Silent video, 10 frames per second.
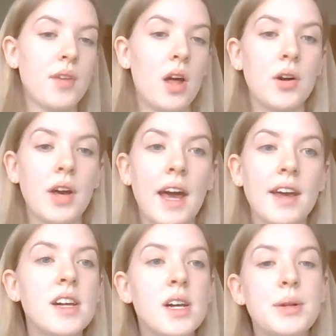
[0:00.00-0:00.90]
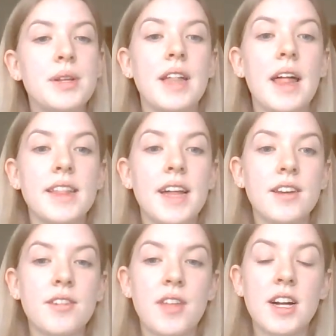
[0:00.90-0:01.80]
Okay, so that's the
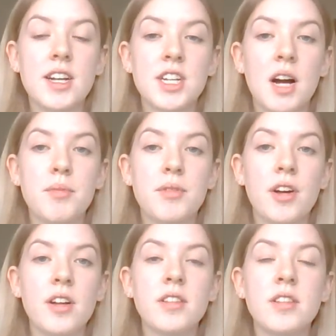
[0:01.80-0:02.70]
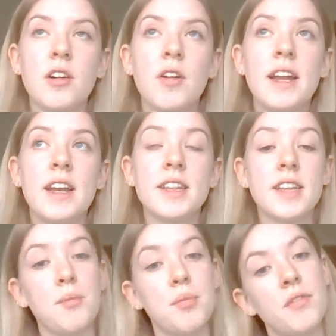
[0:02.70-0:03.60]
end of that chapter. So in a
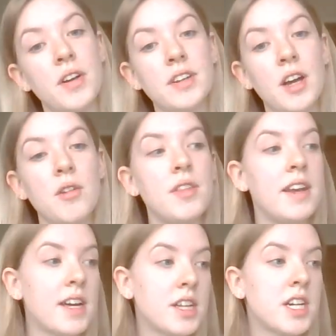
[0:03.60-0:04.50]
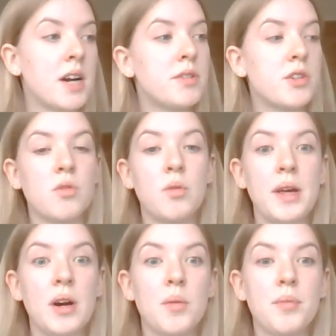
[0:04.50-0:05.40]
separate video, the next chapter will
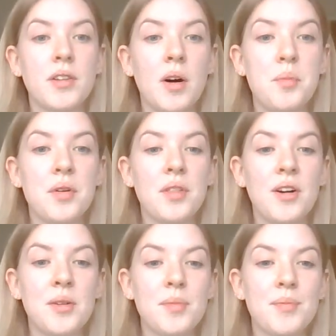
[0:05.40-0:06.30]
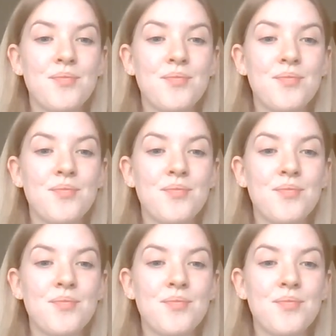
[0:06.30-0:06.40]
be up, so I'll put that up.